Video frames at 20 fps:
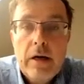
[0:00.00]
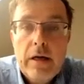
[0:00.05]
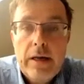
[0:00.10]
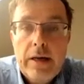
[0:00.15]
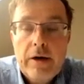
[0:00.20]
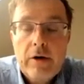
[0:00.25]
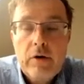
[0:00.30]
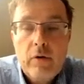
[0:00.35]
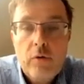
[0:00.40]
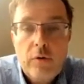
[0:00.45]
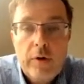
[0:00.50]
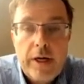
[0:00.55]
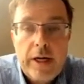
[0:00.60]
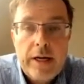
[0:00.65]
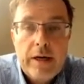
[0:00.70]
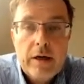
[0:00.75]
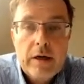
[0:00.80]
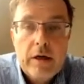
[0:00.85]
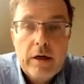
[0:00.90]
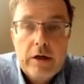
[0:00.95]

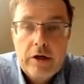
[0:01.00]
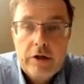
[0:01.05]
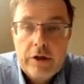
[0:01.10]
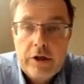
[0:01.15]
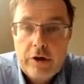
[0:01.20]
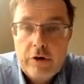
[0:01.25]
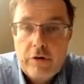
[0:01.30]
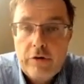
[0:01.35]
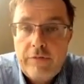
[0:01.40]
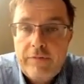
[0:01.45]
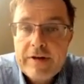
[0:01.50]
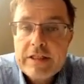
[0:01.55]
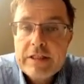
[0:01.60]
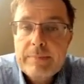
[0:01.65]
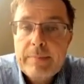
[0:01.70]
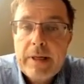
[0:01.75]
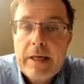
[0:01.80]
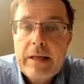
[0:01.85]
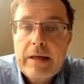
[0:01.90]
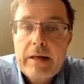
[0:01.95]
including return on
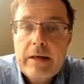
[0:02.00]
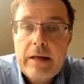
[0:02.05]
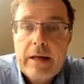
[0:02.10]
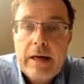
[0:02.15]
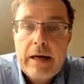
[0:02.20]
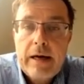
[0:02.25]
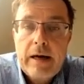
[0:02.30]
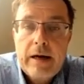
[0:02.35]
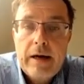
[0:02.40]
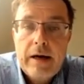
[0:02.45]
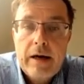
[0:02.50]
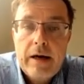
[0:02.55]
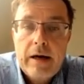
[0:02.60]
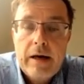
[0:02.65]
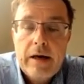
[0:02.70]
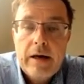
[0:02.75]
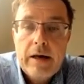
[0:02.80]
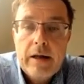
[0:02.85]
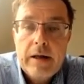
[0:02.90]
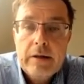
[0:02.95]
investment
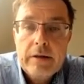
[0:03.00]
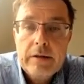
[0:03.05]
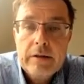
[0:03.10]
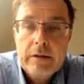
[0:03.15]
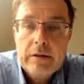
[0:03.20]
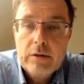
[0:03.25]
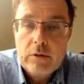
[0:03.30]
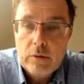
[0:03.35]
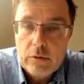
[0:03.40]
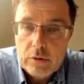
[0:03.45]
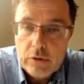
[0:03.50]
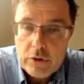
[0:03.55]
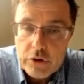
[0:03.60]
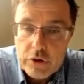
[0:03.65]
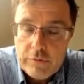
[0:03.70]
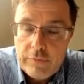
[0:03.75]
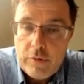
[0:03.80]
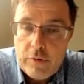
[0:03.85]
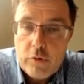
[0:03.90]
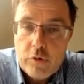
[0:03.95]
and total
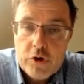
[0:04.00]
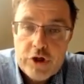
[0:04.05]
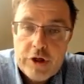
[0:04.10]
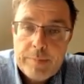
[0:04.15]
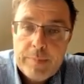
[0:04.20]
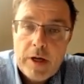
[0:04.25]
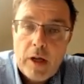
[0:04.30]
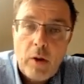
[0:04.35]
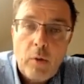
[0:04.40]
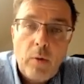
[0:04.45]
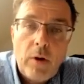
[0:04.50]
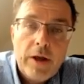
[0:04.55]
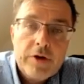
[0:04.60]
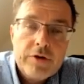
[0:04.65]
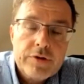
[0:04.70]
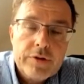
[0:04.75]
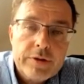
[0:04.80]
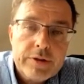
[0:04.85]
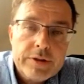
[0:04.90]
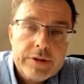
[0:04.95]
cost of ownership
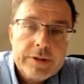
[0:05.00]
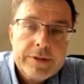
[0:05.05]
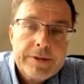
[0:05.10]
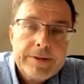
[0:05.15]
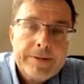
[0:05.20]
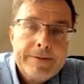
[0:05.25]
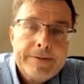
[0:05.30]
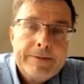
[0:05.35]
calculations.